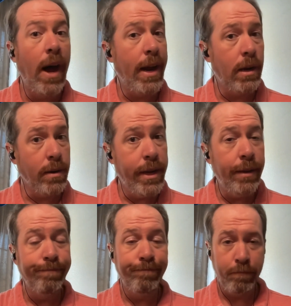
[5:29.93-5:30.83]
I agree,
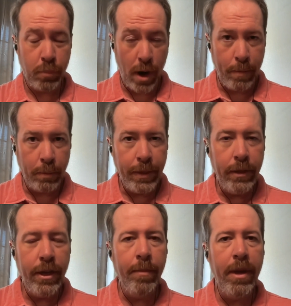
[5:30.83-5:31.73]
probably a
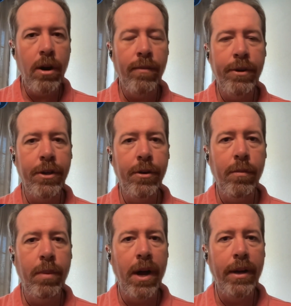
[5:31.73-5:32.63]
little bit overdue,
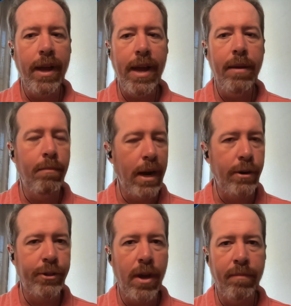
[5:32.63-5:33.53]
but hey,
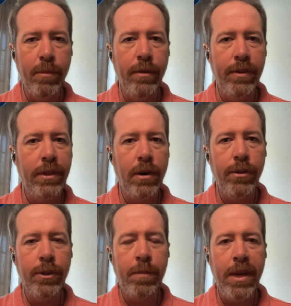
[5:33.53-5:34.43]
Microsoft moves at their
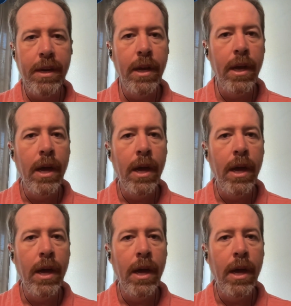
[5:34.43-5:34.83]
own speed.